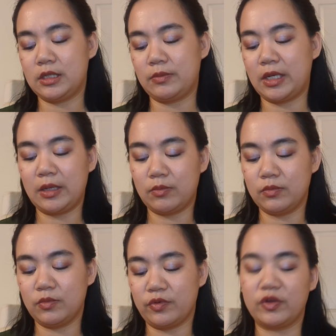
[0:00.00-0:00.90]
I'm
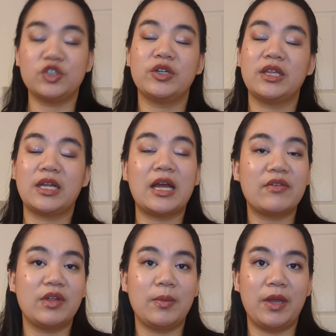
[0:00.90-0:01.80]
getting more frustrated that I
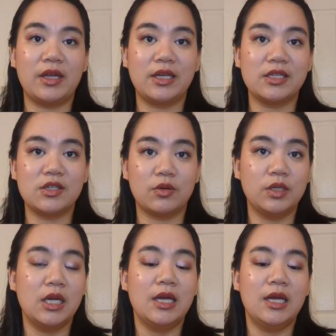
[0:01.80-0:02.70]
haven't hit pan yet. So
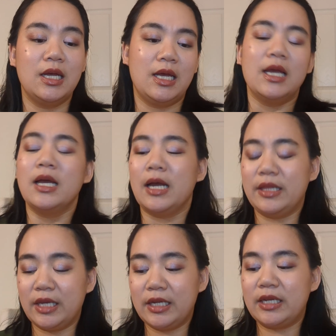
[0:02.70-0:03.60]

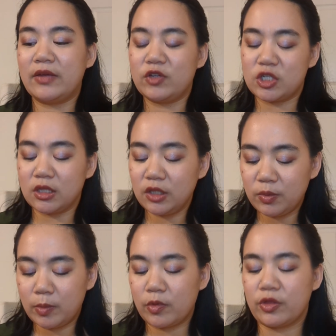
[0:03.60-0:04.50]
I think I need to give it just a
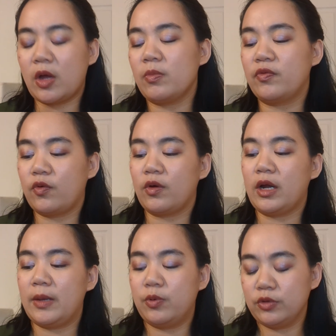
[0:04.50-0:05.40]
little bit more thought
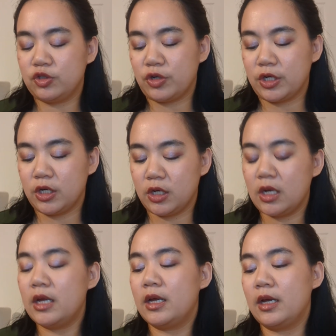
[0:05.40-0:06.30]
before I pull the
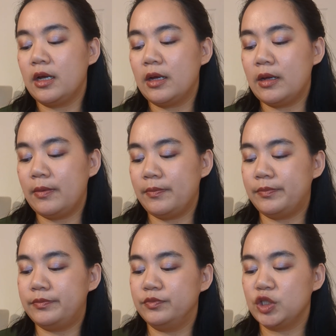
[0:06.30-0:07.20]
trigger,
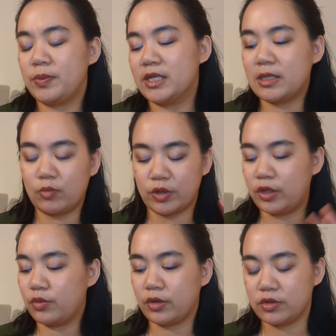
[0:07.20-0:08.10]
just because I'm
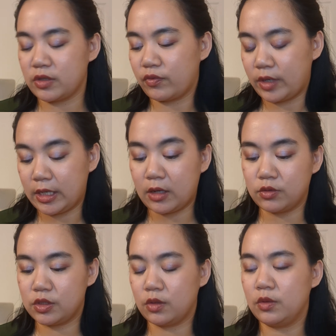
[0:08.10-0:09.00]
working through other stuff right
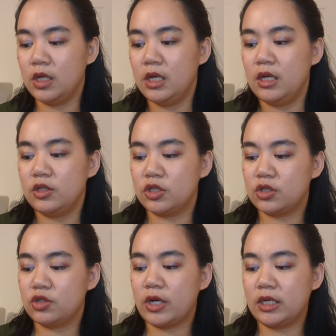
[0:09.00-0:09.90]
now. So
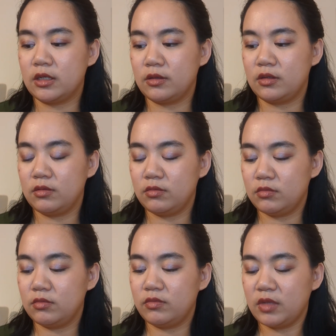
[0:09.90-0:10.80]
just trying to
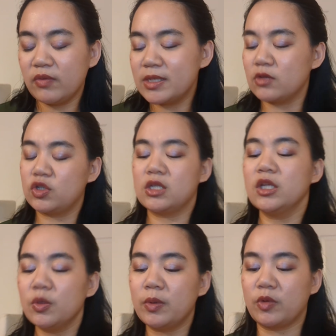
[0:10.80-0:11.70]
give myself just a
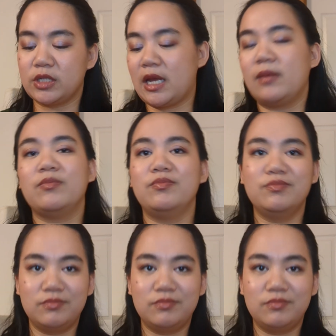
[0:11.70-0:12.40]
little bit more time.